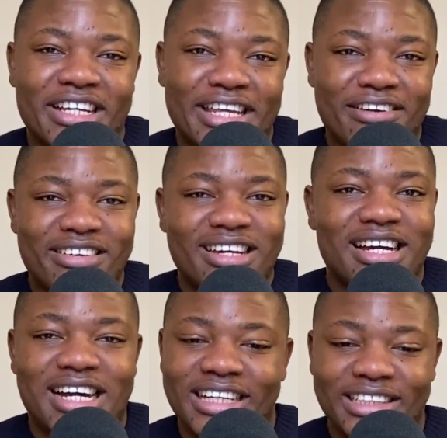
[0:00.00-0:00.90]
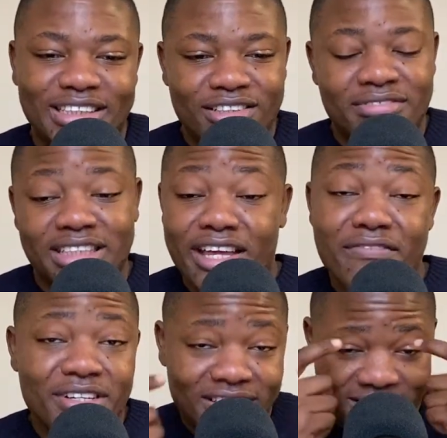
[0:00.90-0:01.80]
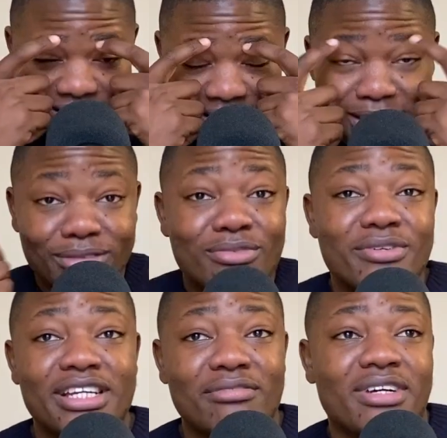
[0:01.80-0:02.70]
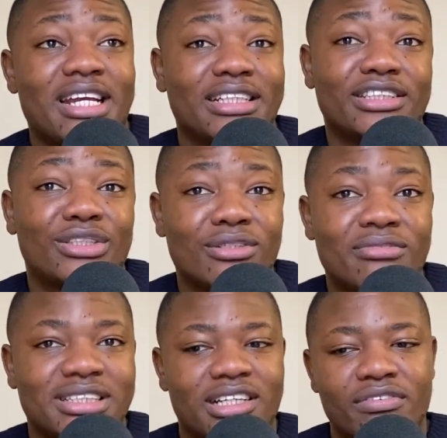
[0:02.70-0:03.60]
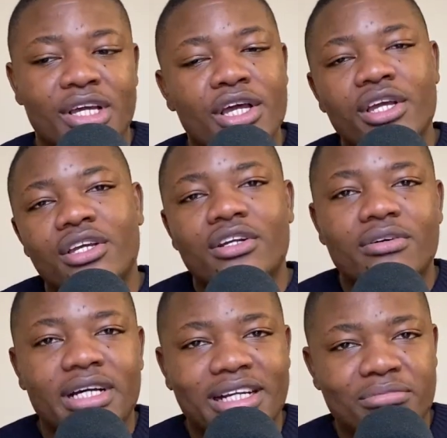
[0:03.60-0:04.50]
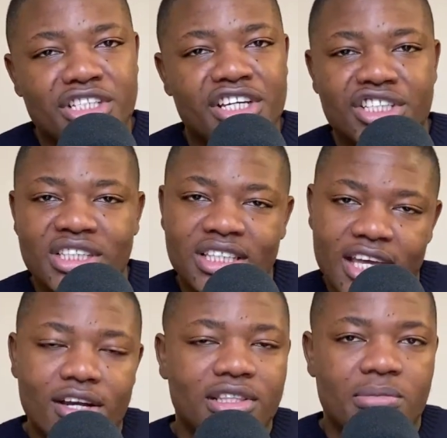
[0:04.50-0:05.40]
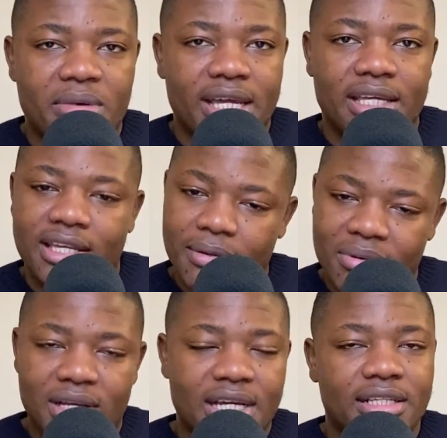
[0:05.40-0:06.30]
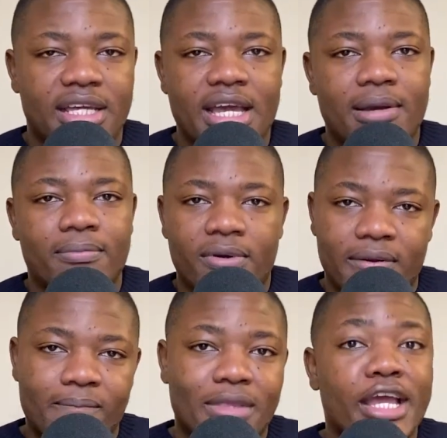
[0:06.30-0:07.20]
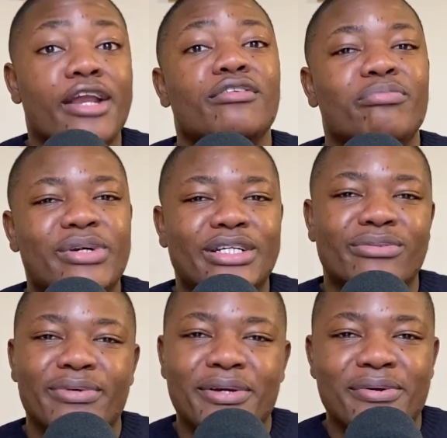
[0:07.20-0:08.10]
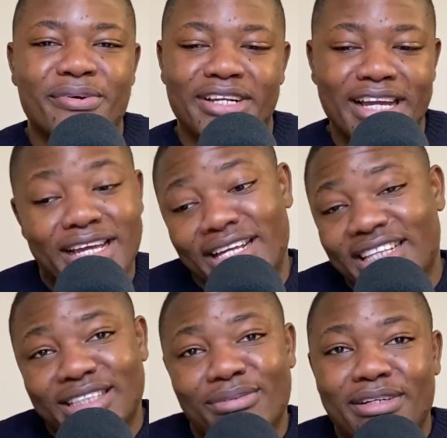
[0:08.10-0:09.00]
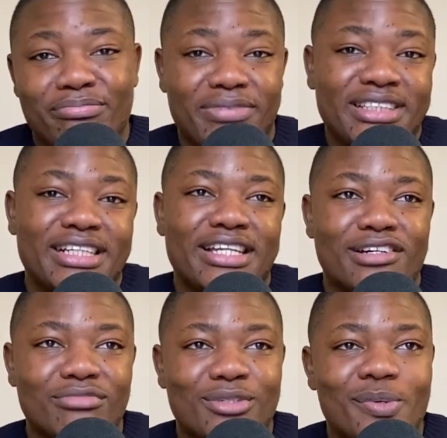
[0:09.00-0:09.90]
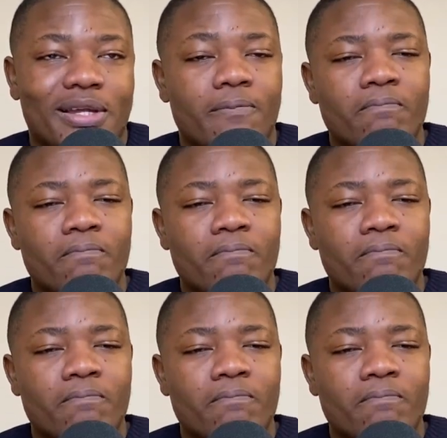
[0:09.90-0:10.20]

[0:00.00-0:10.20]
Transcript: Here we are. I just told myself, even this morning, man, I just told myself, you know what, MJ, just get on the mic, get behind the camera and press record. And that's what basically I'm doing.